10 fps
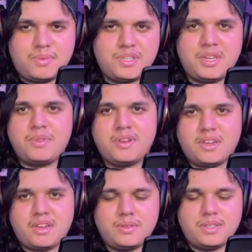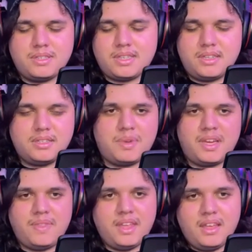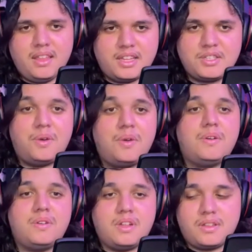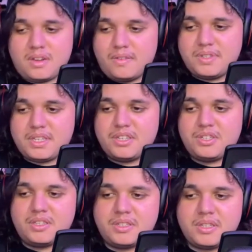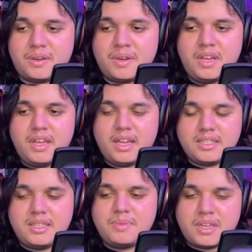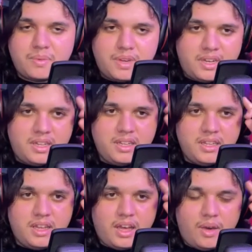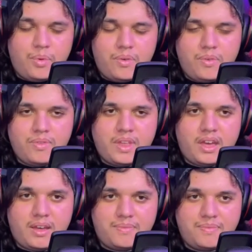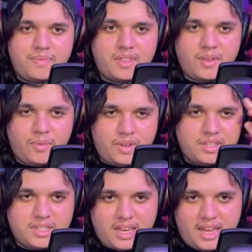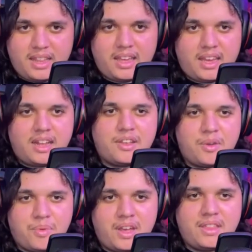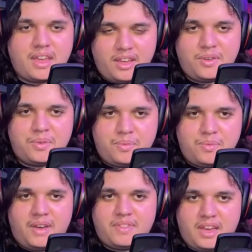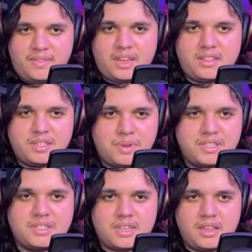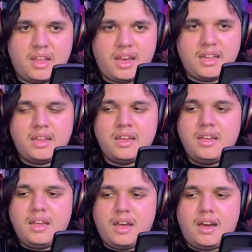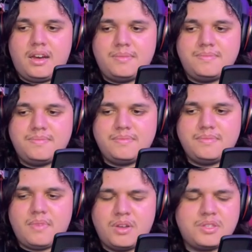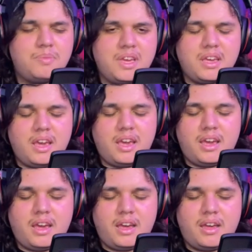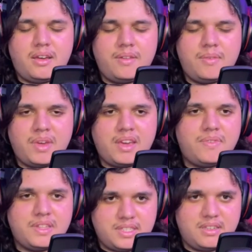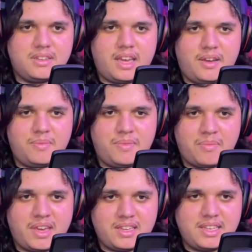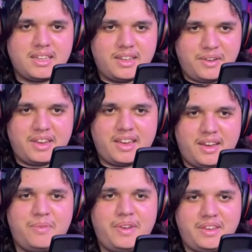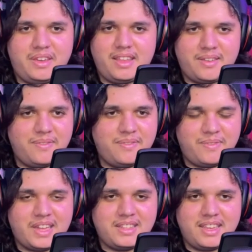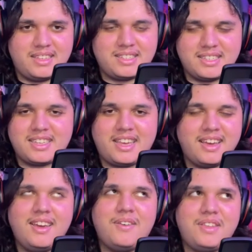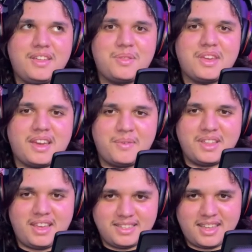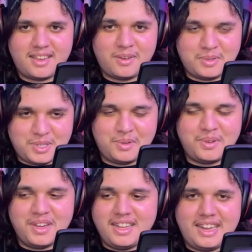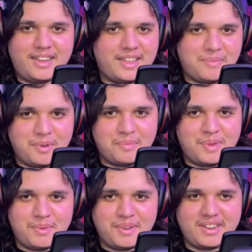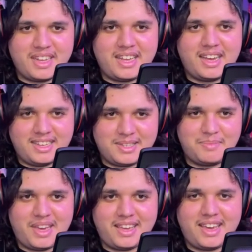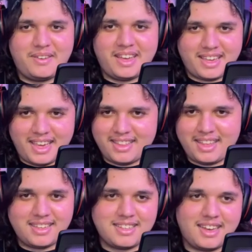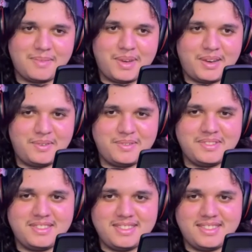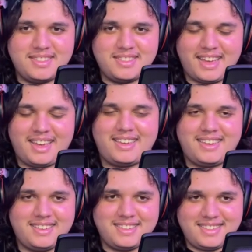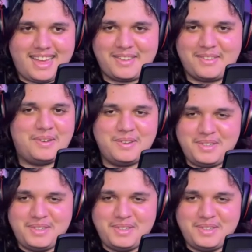brush up their like hosting skills but that's a whole other conversation so it seems like will uh, um will's kind of like got in your brain that you have to have like this presence online um also make a uh make a finsta account like make a secondary account where you can like vent things because like the other thing i realized like oh shoot now that more people are getting eyes on my account i can't like talk about like I don't know,